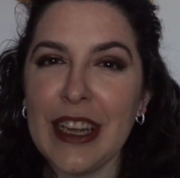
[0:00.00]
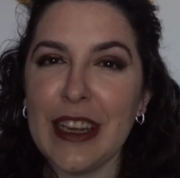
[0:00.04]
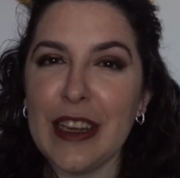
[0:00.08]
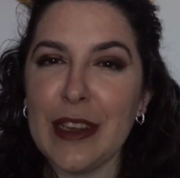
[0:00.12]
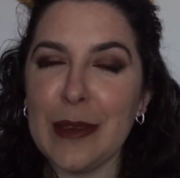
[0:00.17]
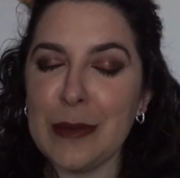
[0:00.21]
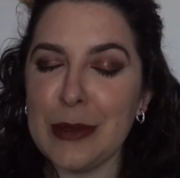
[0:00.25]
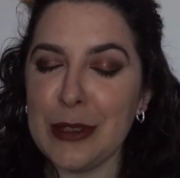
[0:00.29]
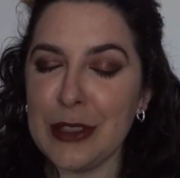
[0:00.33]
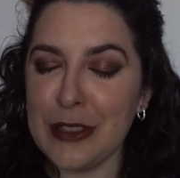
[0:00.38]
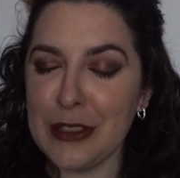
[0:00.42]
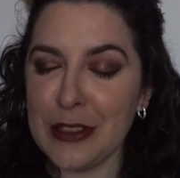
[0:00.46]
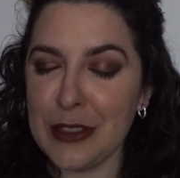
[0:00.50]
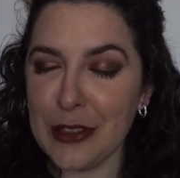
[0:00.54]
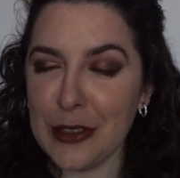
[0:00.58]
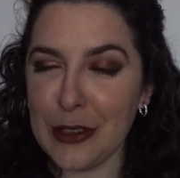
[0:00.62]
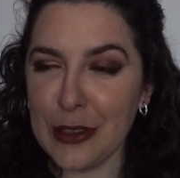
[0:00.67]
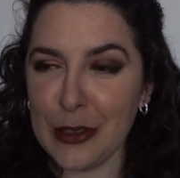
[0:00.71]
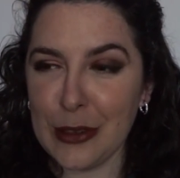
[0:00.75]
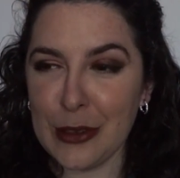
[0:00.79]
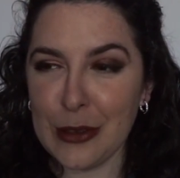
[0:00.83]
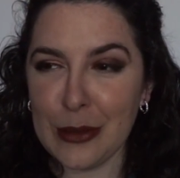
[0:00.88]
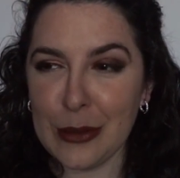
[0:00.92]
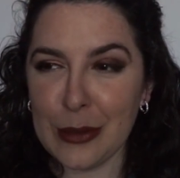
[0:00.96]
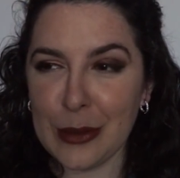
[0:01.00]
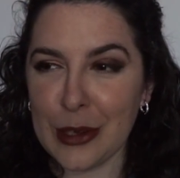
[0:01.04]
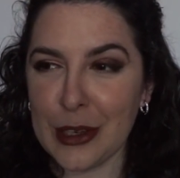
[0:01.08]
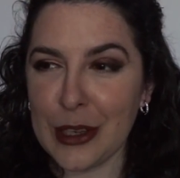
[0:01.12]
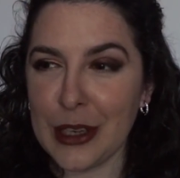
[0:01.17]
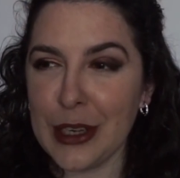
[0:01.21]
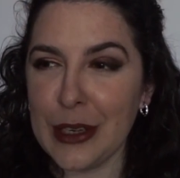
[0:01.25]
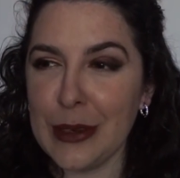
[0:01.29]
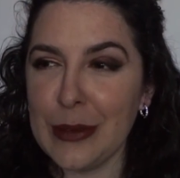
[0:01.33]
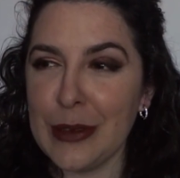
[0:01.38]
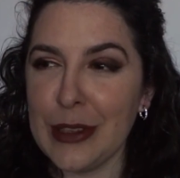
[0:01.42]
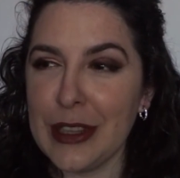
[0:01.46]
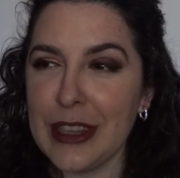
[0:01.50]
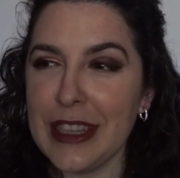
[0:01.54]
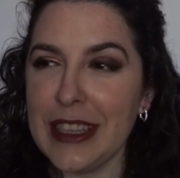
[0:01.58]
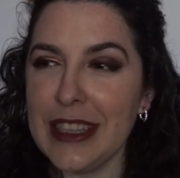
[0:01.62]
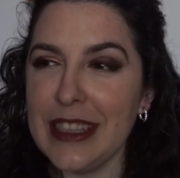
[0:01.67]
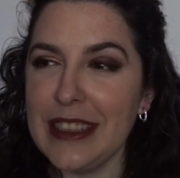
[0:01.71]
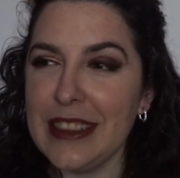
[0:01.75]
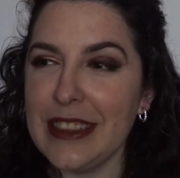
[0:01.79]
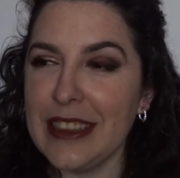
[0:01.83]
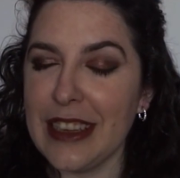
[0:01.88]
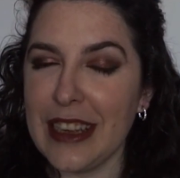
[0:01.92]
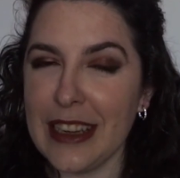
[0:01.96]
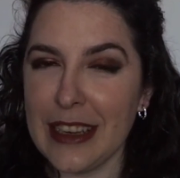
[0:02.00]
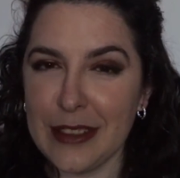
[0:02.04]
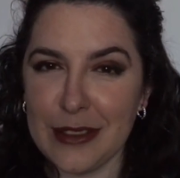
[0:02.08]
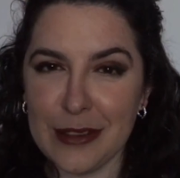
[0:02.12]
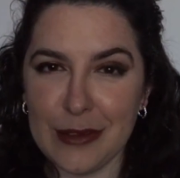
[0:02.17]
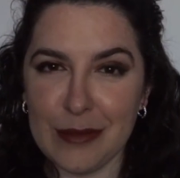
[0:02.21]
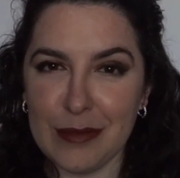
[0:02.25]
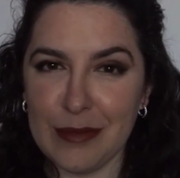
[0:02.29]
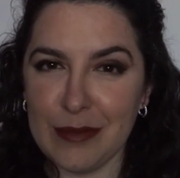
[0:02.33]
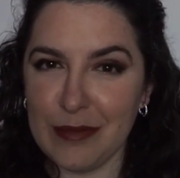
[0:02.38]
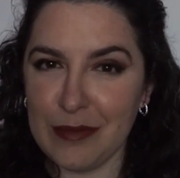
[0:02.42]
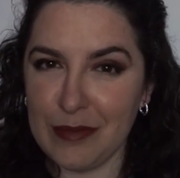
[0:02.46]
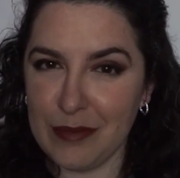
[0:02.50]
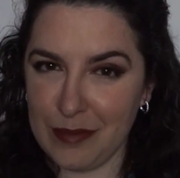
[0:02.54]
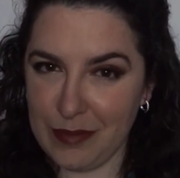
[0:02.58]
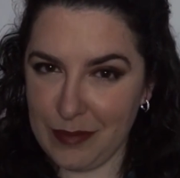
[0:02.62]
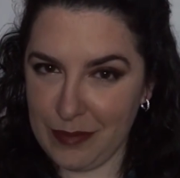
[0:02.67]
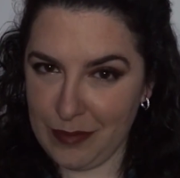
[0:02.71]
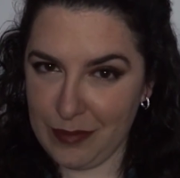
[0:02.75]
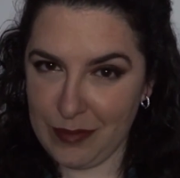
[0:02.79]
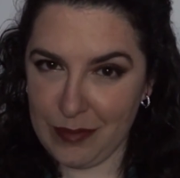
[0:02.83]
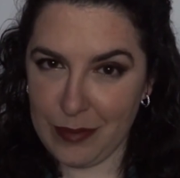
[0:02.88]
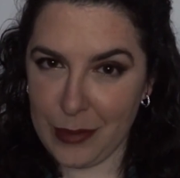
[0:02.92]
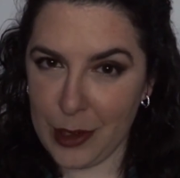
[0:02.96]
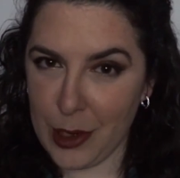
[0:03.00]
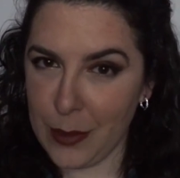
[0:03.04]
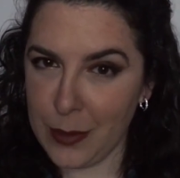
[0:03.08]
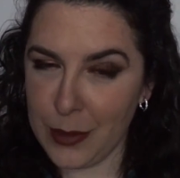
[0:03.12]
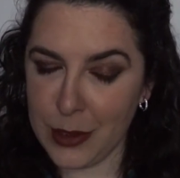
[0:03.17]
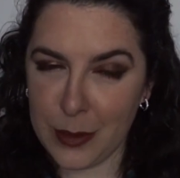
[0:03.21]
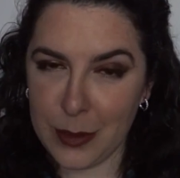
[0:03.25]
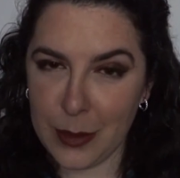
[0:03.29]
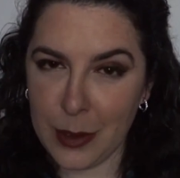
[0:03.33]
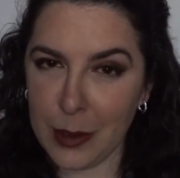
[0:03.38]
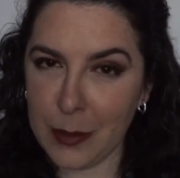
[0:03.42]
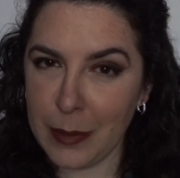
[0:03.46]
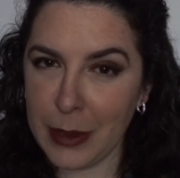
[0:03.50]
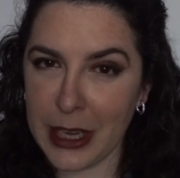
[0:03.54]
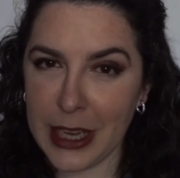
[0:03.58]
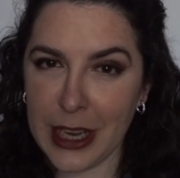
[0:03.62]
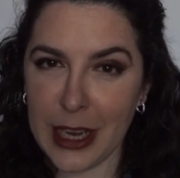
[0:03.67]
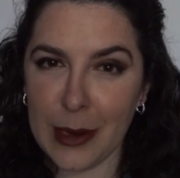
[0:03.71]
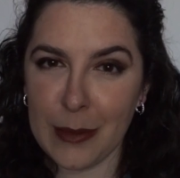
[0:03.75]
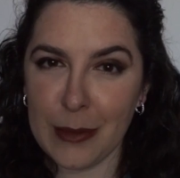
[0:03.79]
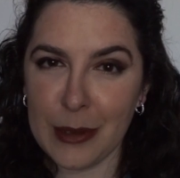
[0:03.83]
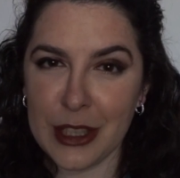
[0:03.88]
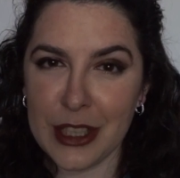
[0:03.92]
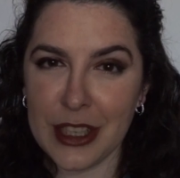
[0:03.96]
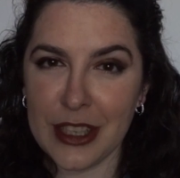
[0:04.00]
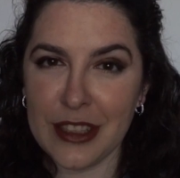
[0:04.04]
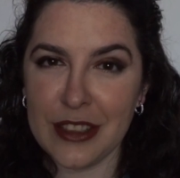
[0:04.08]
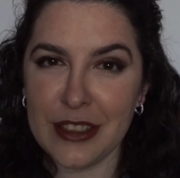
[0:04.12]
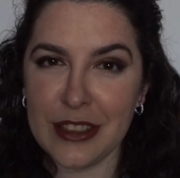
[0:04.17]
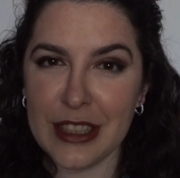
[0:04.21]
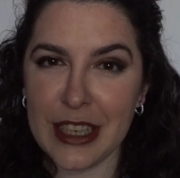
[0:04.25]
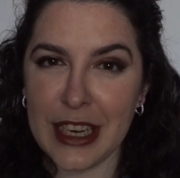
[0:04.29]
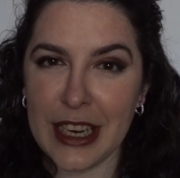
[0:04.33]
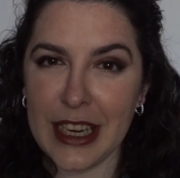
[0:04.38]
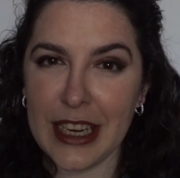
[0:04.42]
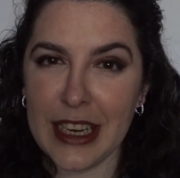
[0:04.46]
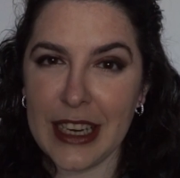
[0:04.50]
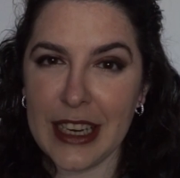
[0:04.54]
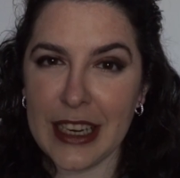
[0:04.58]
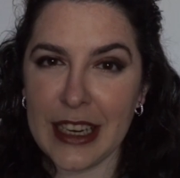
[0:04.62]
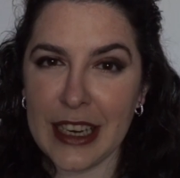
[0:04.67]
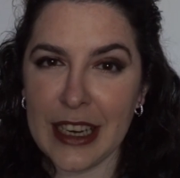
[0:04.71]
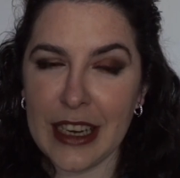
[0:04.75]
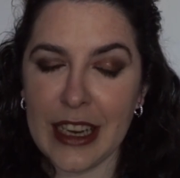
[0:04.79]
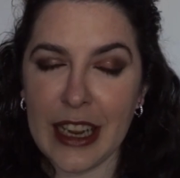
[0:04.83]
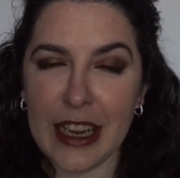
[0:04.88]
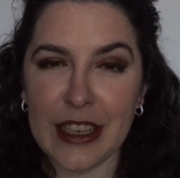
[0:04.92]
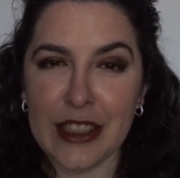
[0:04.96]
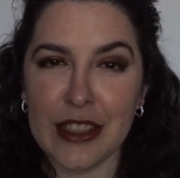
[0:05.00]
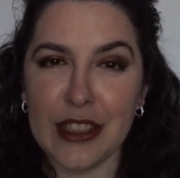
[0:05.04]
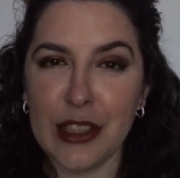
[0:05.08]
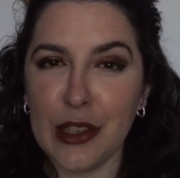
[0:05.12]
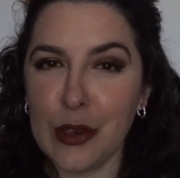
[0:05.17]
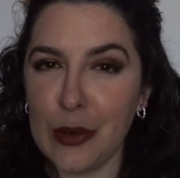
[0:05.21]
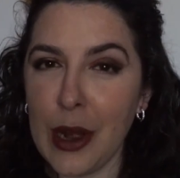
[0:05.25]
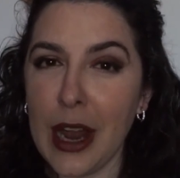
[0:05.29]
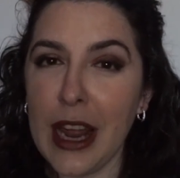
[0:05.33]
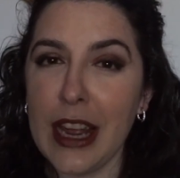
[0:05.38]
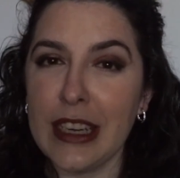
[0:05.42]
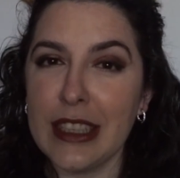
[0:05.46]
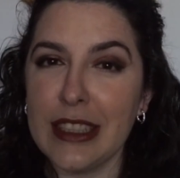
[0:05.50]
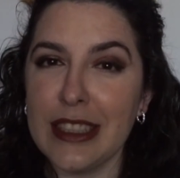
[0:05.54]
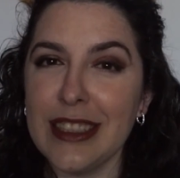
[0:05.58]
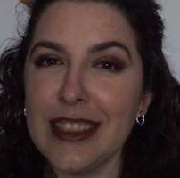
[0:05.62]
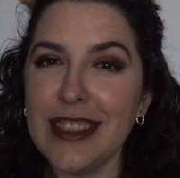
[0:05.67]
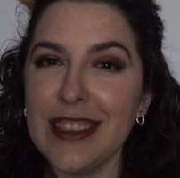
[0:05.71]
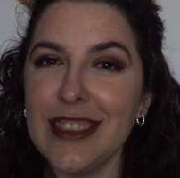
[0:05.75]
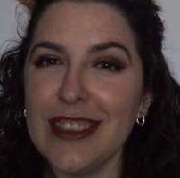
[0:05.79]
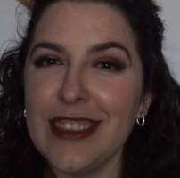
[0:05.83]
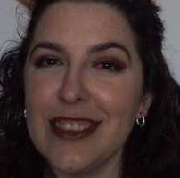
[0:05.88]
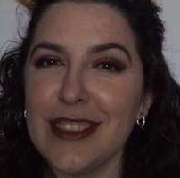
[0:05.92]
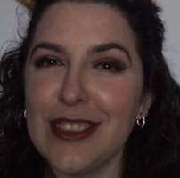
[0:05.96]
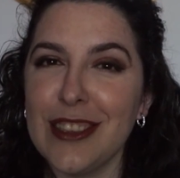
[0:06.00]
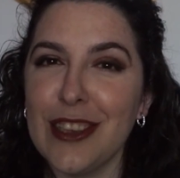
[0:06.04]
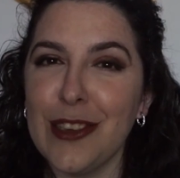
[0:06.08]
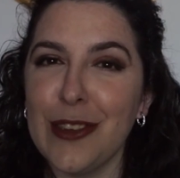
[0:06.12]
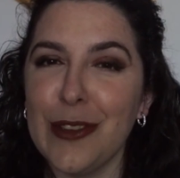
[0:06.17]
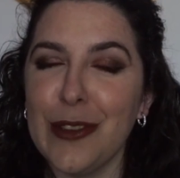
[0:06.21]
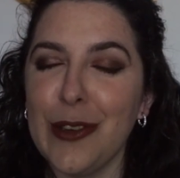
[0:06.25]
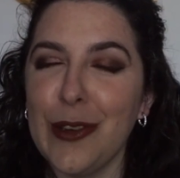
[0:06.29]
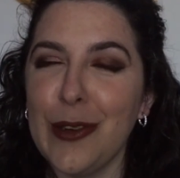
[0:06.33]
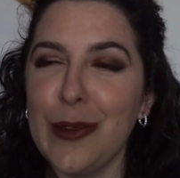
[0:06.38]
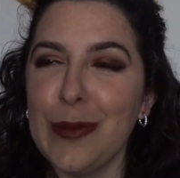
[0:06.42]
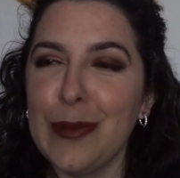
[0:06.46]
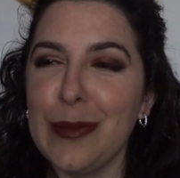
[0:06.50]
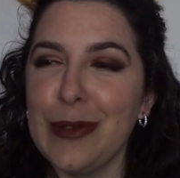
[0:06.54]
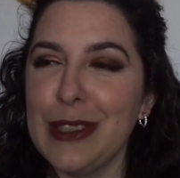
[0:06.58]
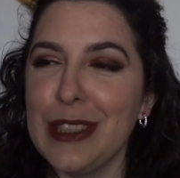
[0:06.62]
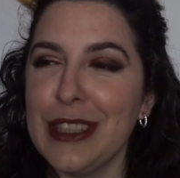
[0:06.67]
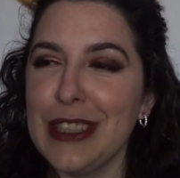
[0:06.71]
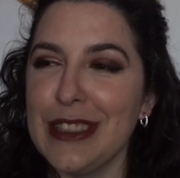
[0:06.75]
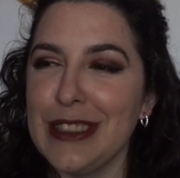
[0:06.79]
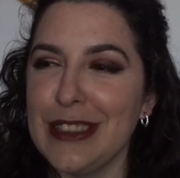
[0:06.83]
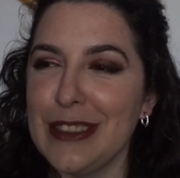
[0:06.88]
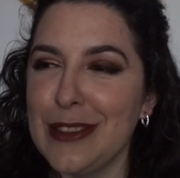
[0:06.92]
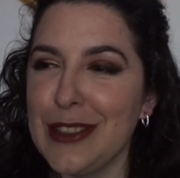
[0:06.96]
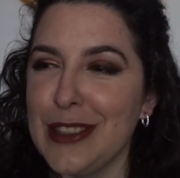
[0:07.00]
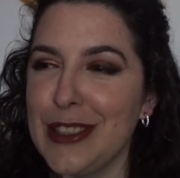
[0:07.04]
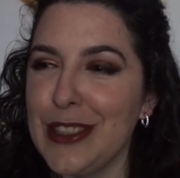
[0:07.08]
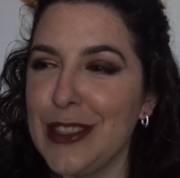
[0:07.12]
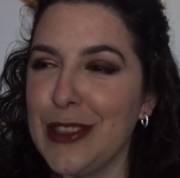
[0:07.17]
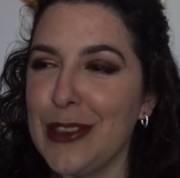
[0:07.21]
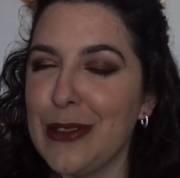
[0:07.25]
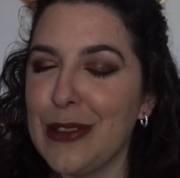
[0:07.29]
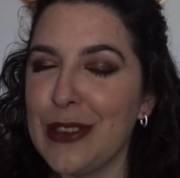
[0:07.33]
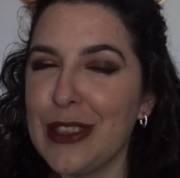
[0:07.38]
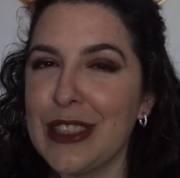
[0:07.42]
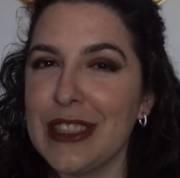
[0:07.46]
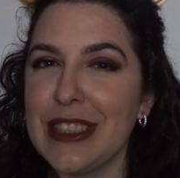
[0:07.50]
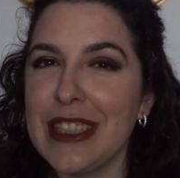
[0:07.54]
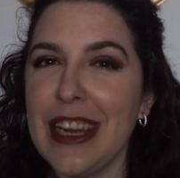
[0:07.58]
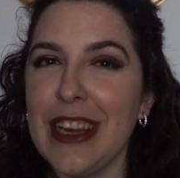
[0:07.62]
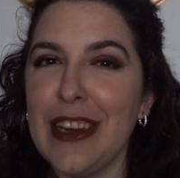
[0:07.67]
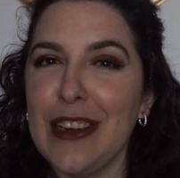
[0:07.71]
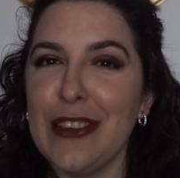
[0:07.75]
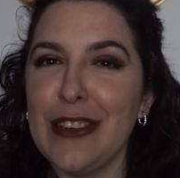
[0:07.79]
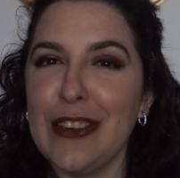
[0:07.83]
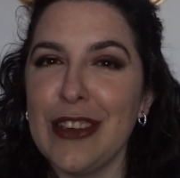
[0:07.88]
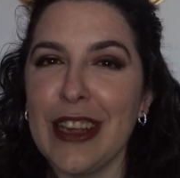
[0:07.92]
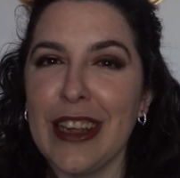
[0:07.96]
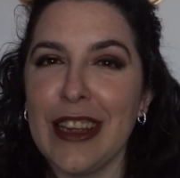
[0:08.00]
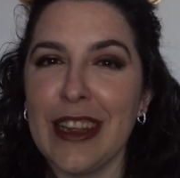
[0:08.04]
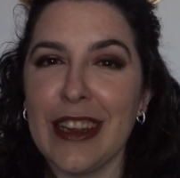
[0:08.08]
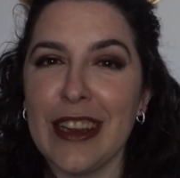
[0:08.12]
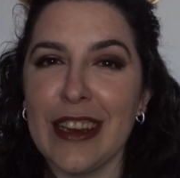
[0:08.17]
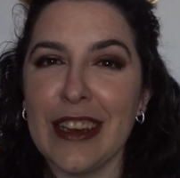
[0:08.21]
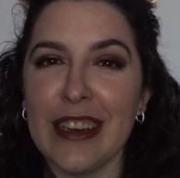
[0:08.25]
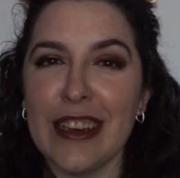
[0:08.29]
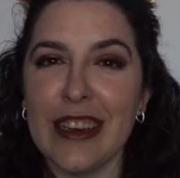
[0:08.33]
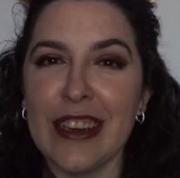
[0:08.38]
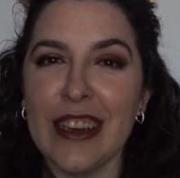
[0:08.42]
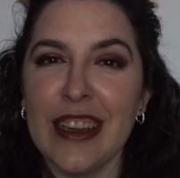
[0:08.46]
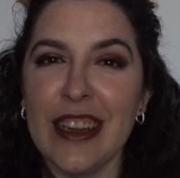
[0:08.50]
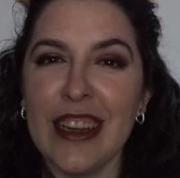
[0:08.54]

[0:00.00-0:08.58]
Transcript: I'm still working with it. I almost broke my camera the other day and I actually cracked it, so hopefully it still works out. And